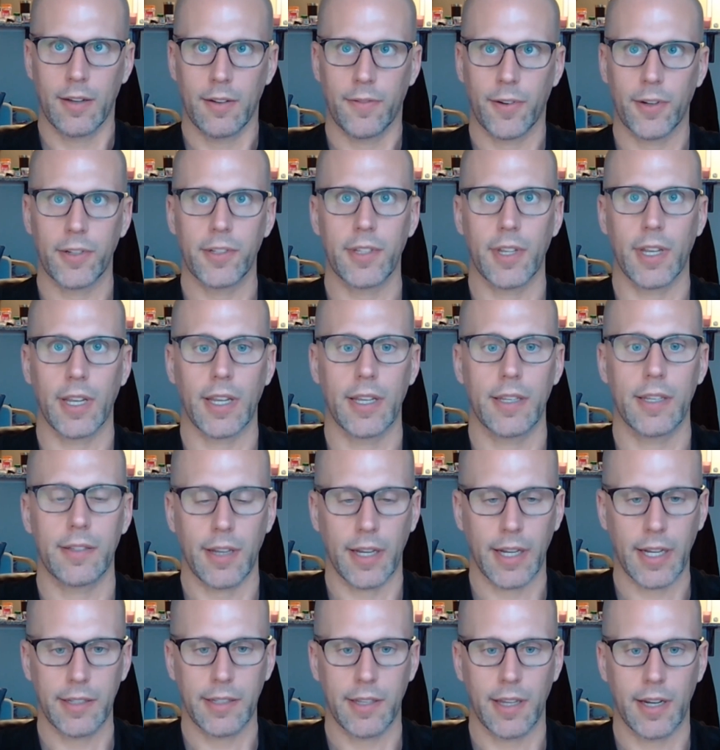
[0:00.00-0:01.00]
first thing is,
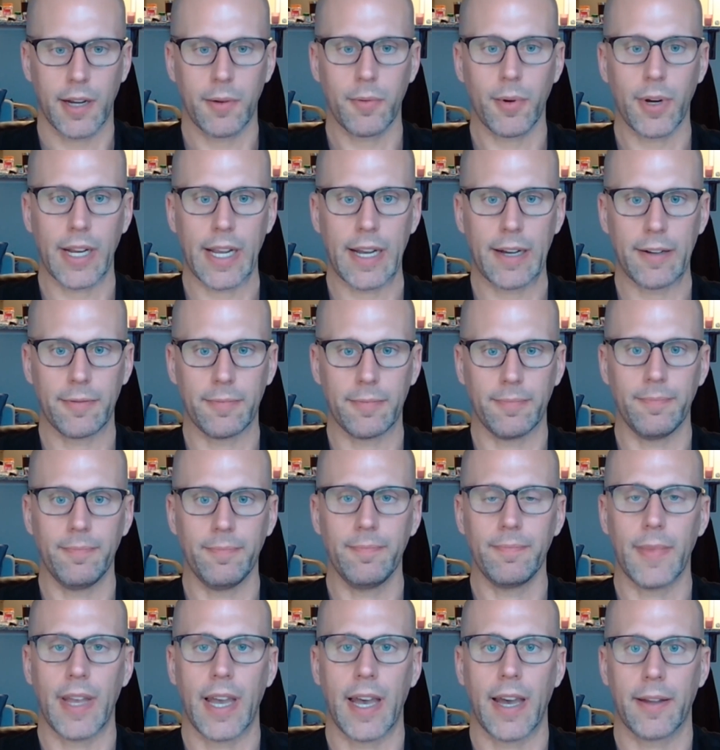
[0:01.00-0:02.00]
like I said, I work out
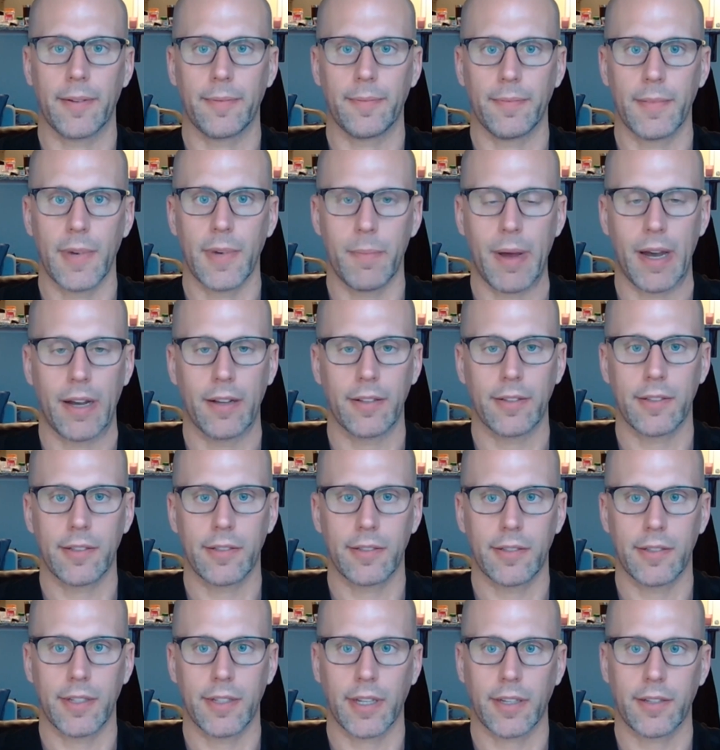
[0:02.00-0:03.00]
at about
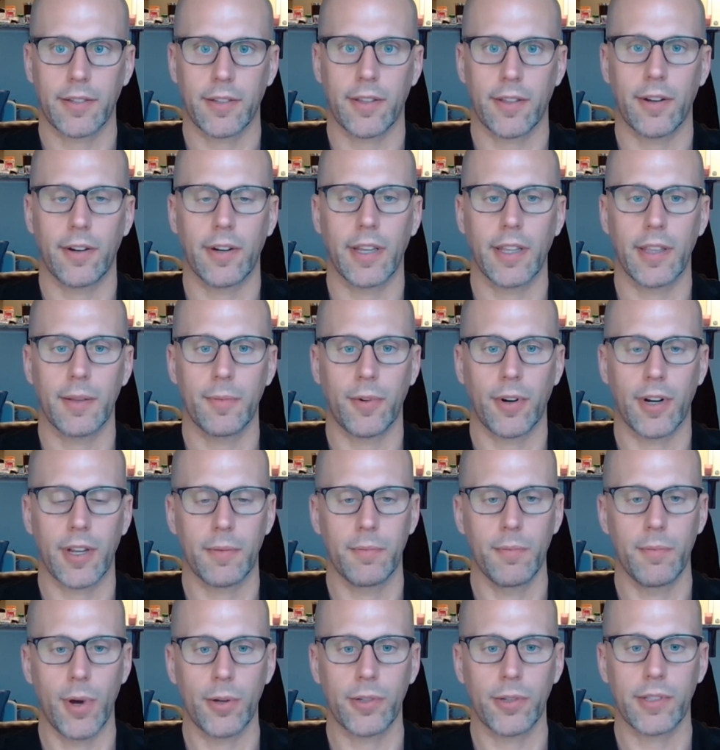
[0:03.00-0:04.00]
6:30 in the
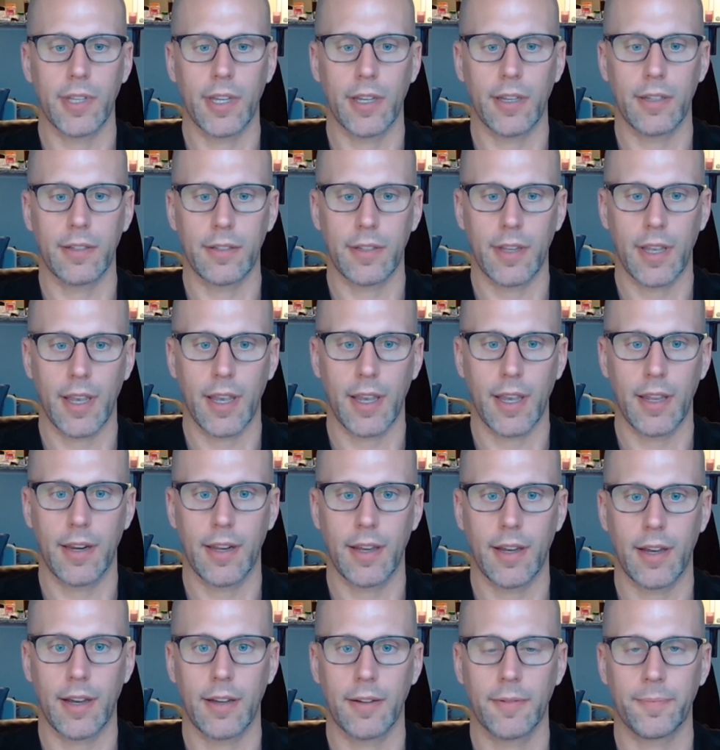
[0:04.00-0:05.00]
morning most days. And
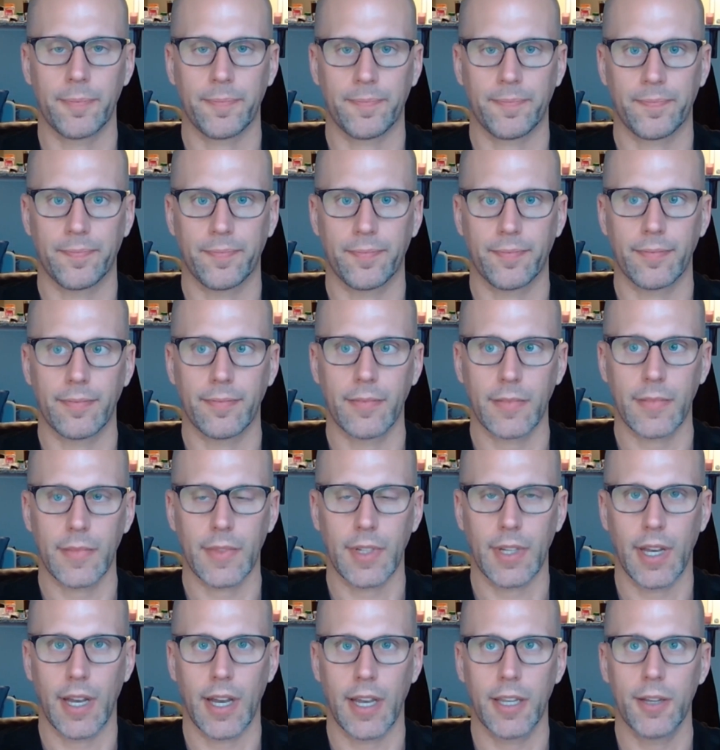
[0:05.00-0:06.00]

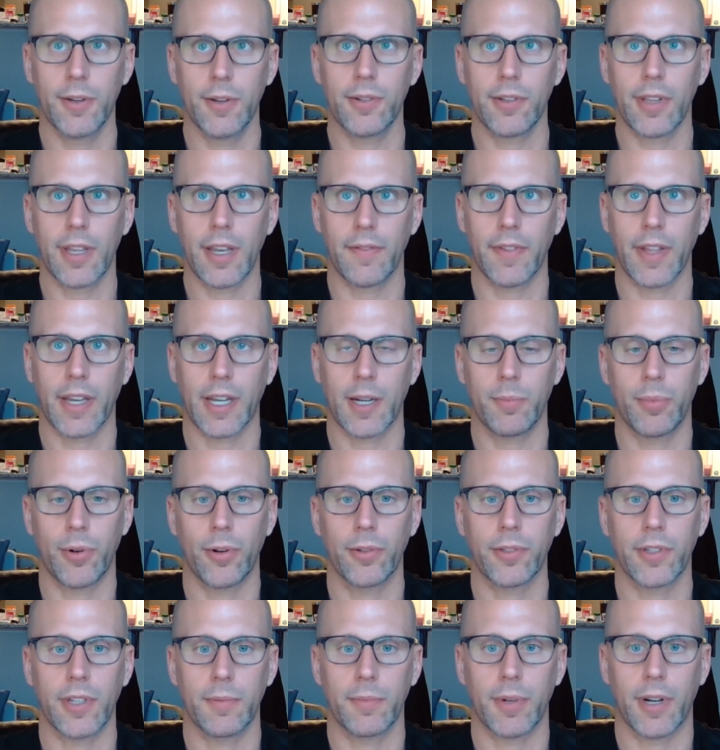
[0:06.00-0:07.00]
I usually have like a
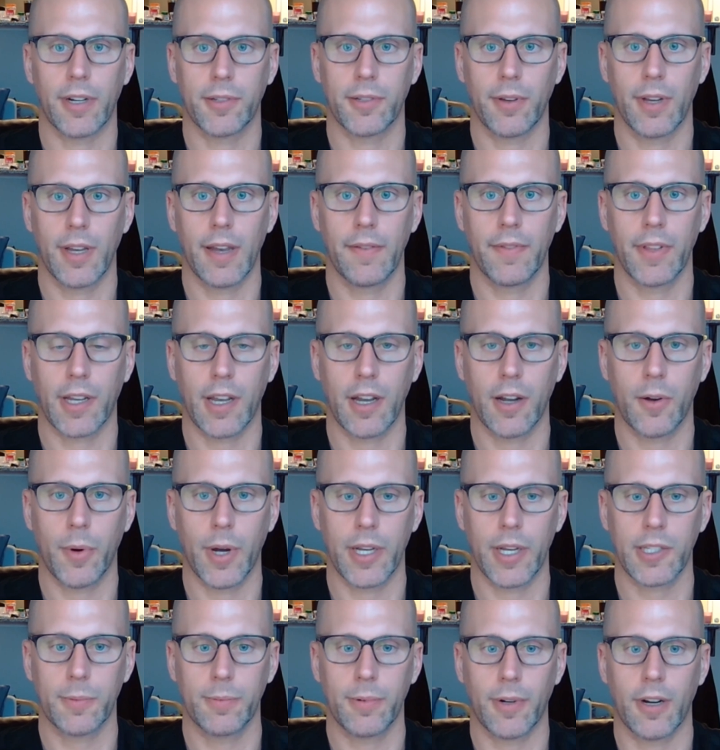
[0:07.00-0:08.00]
protein bar. So I have like a
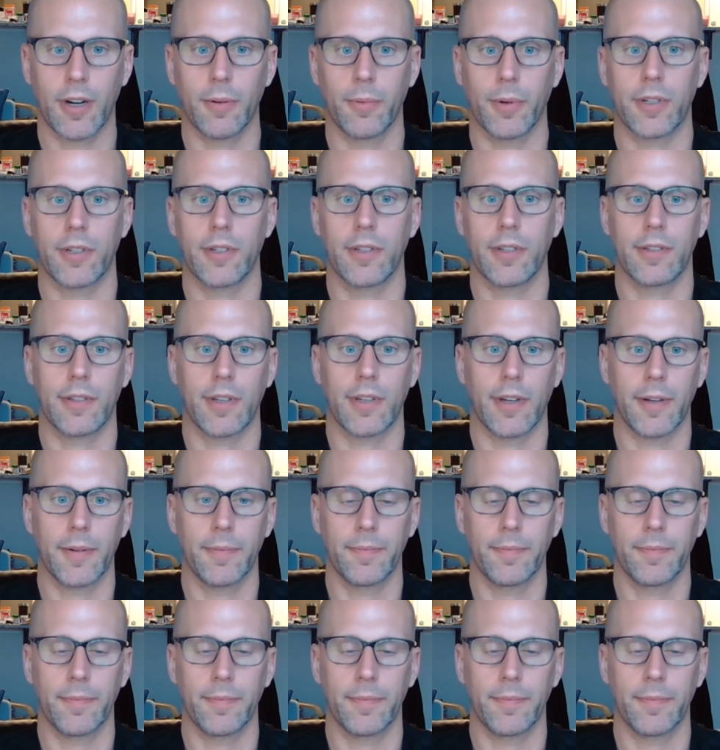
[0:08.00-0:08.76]
Quest bar, which is